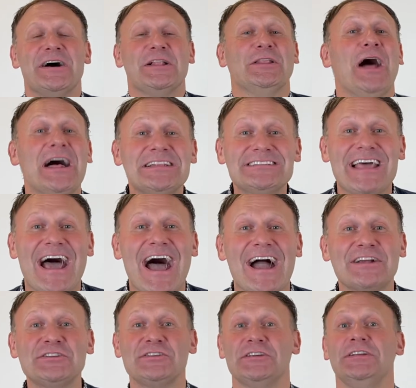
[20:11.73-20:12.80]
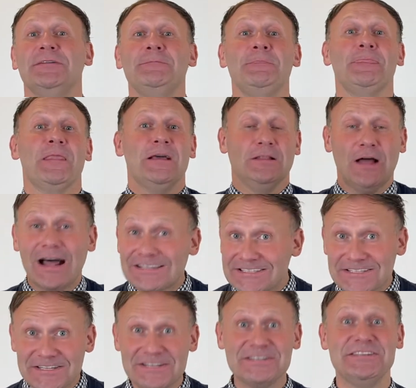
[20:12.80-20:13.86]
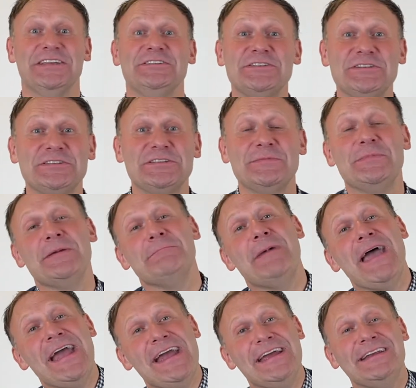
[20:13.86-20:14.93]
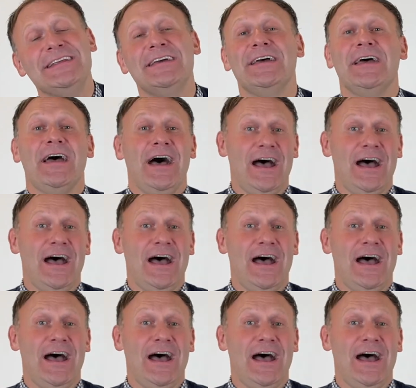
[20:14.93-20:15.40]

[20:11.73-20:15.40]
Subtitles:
Lots of action, lots of decisions to be made,